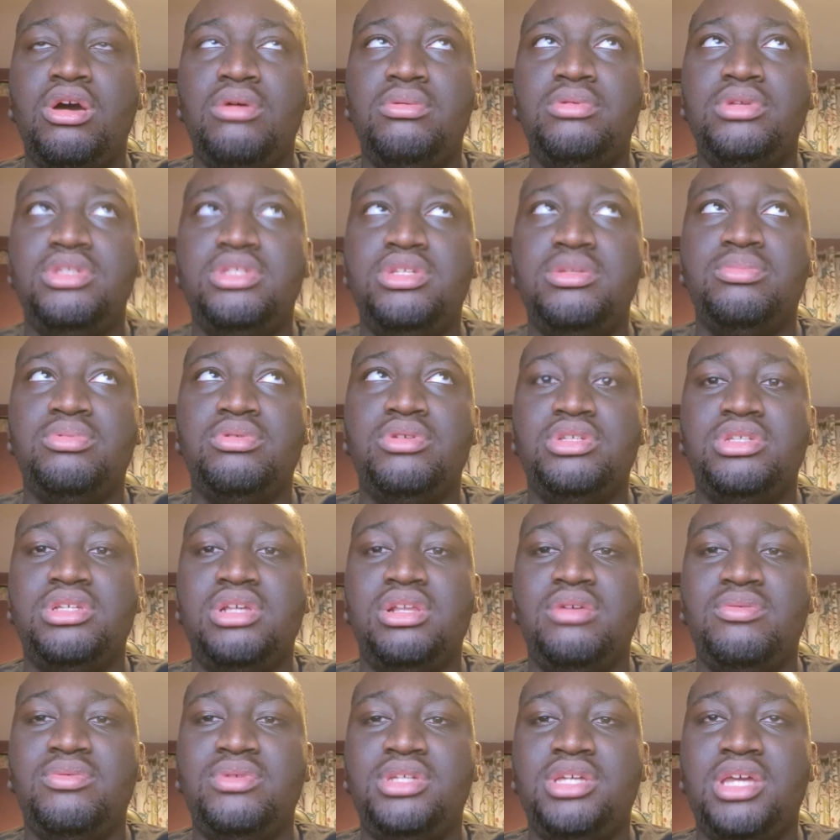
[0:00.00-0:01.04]
just a
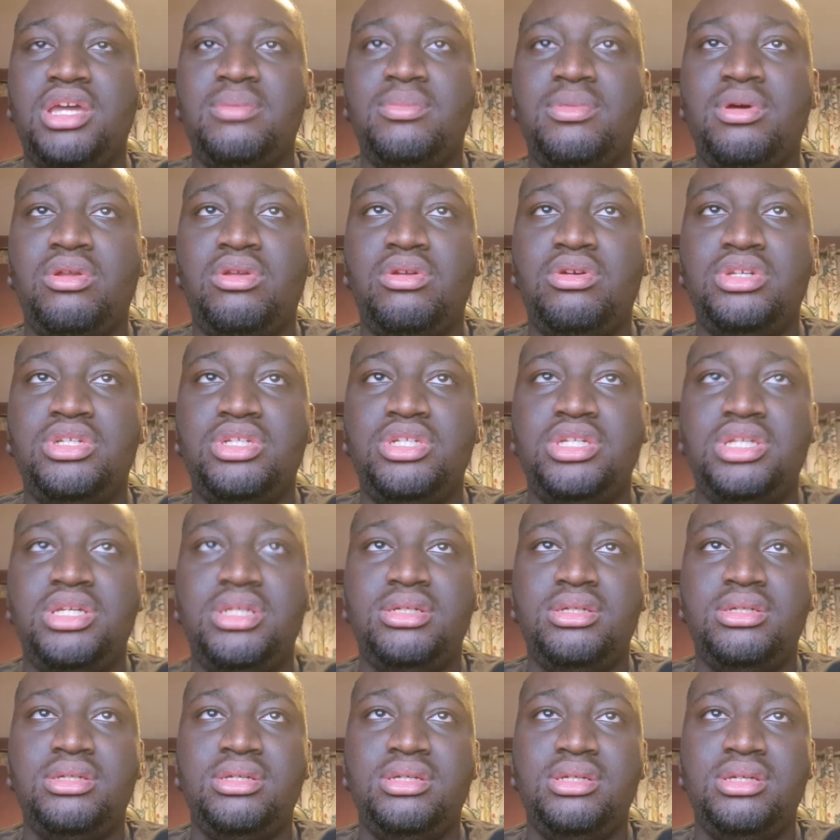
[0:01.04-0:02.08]
Priscilla, which came out last
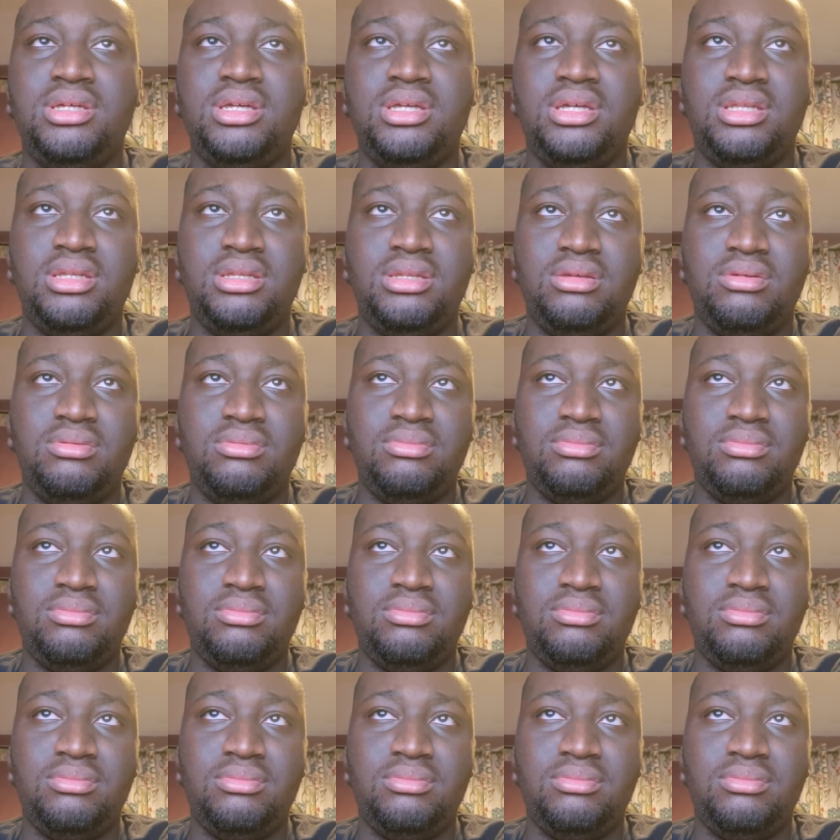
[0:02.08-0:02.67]
year, and